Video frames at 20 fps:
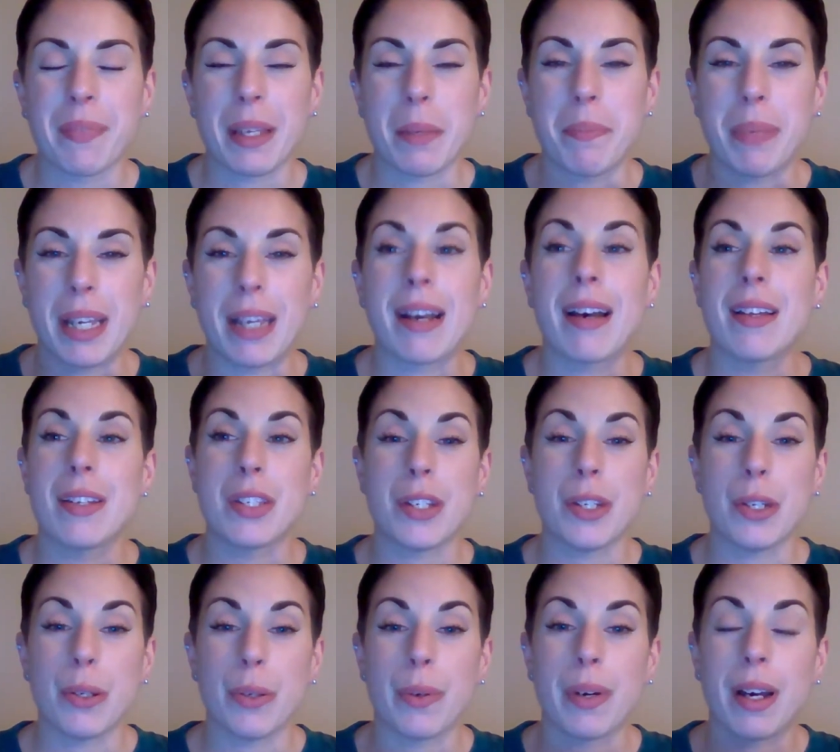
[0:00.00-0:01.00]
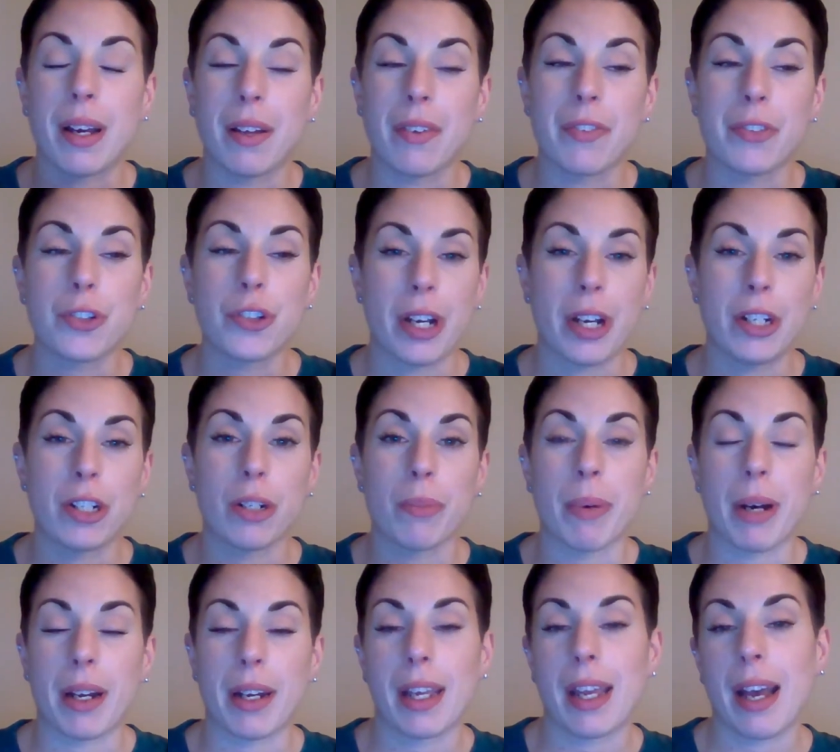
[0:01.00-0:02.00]
because you have trained your
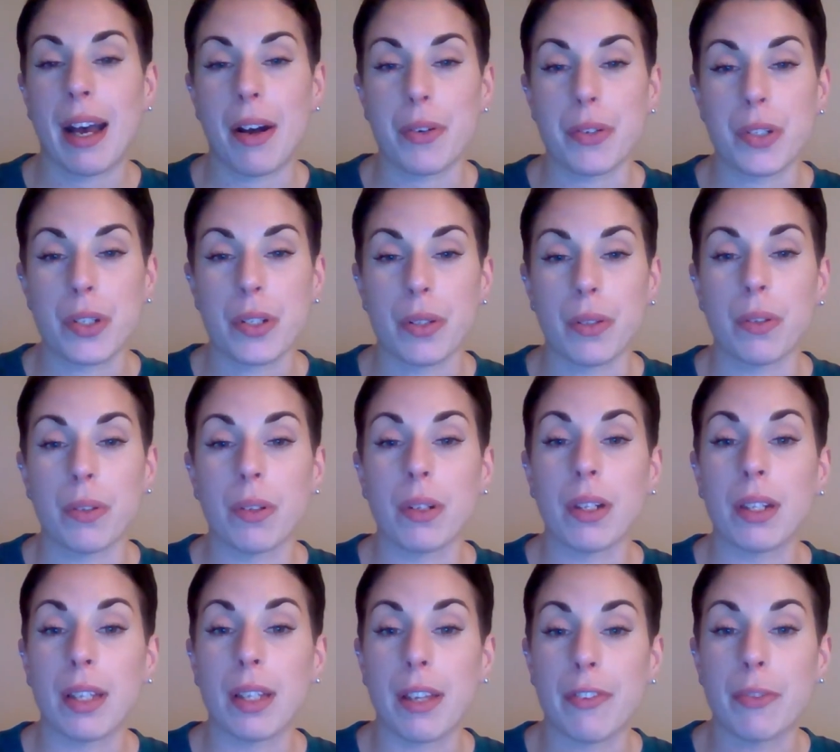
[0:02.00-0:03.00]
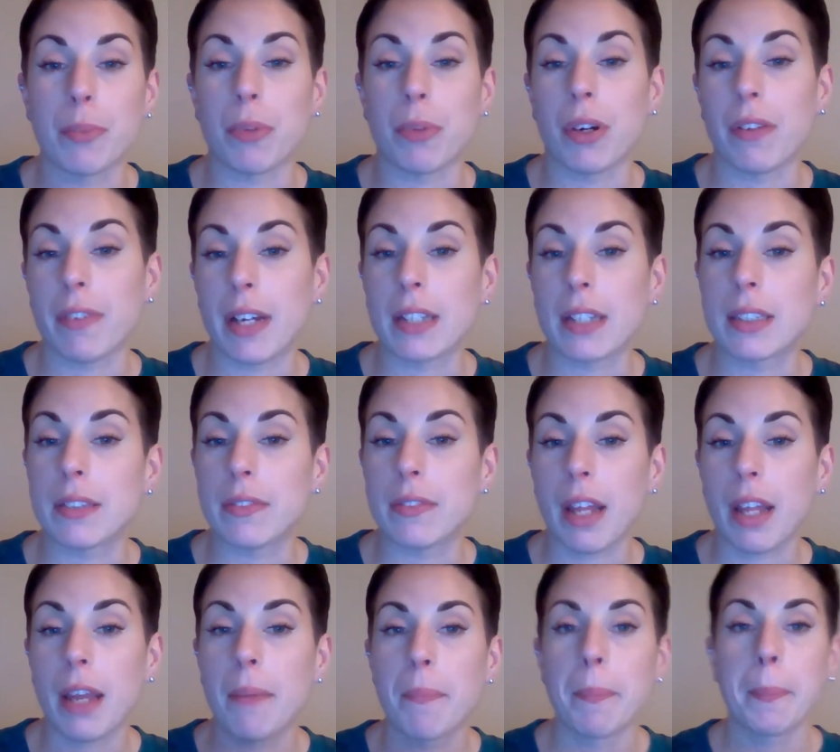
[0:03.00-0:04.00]
body how to lift more
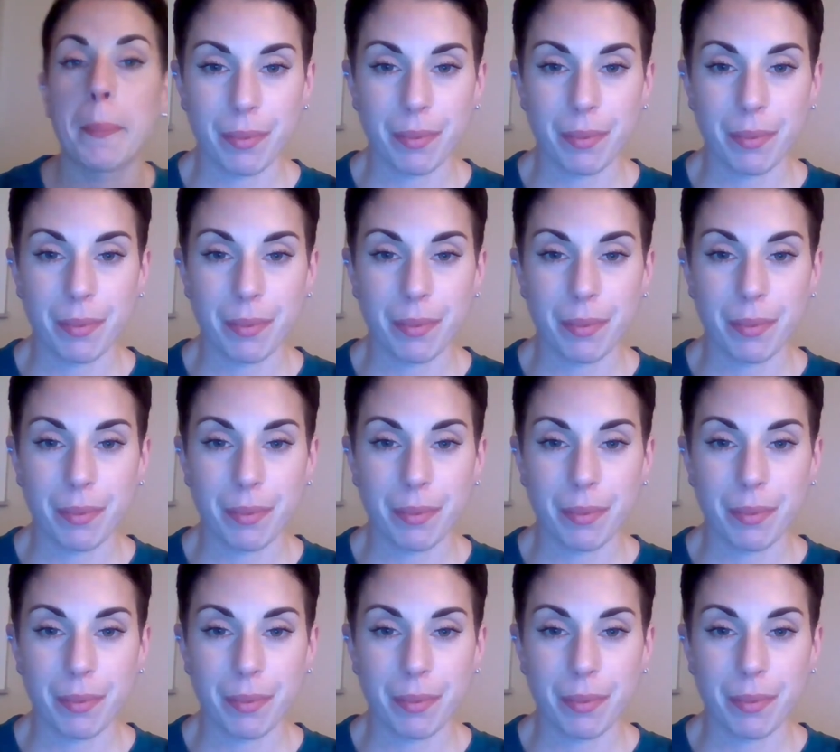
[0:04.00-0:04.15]
effectively.